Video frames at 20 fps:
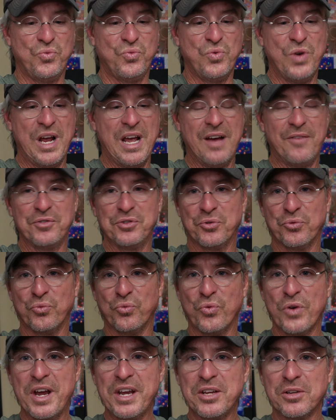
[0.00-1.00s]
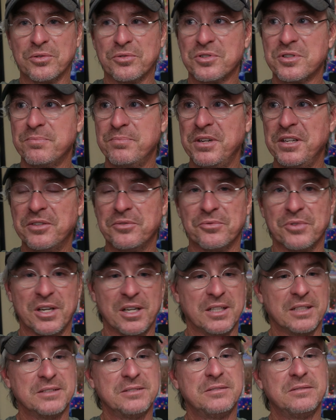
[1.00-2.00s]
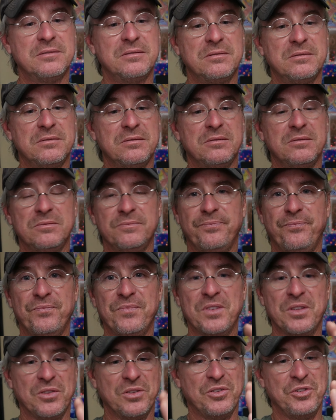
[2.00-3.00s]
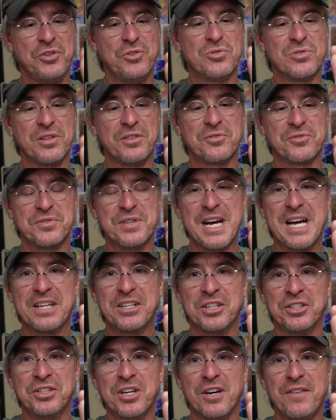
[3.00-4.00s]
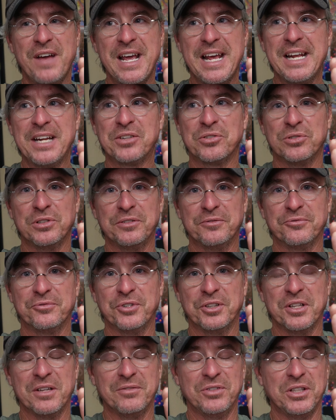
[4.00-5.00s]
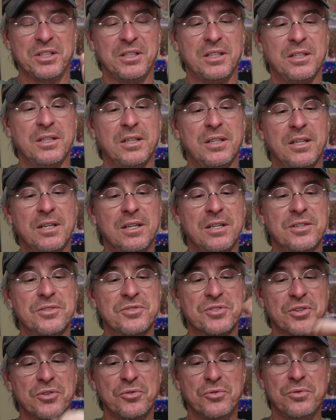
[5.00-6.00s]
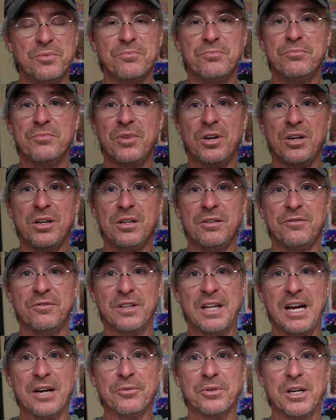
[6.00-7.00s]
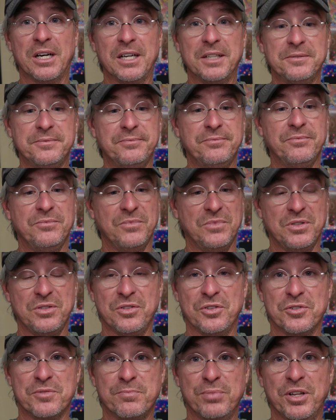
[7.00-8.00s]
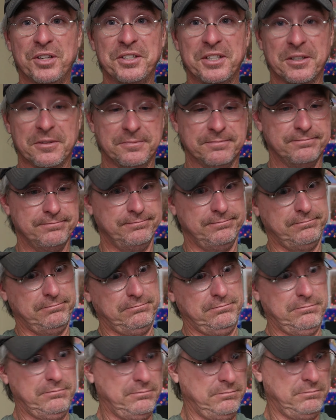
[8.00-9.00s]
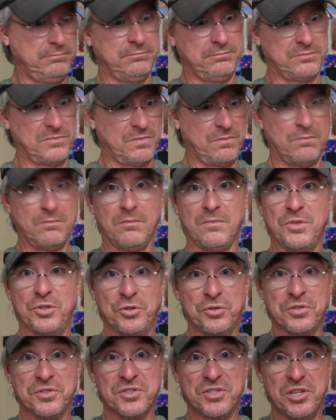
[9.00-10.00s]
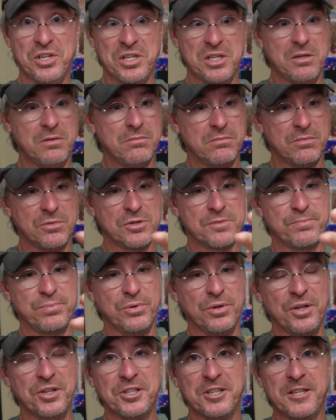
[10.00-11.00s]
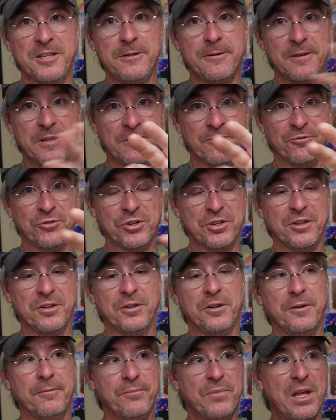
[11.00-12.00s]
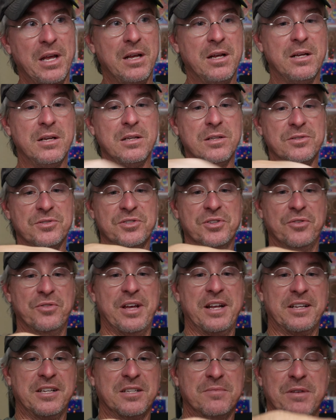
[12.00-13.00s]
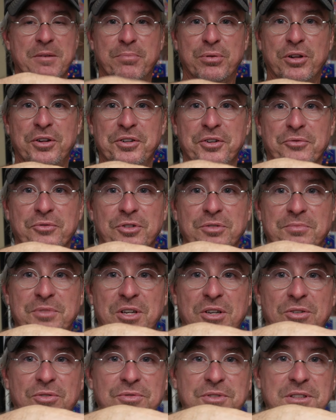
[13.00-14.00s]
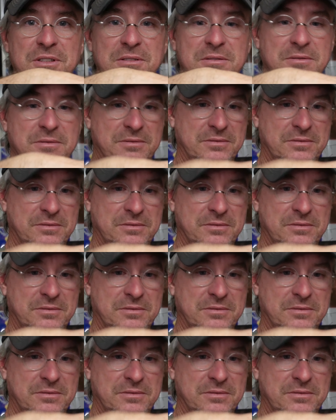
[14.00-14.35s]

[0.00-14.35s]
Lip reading: having a regular spinning rod, usually there's not enough handle in front of it. So fly rod, there's plenty of, you can see there's plenty in front of there. So that gives me plenty of room to hold it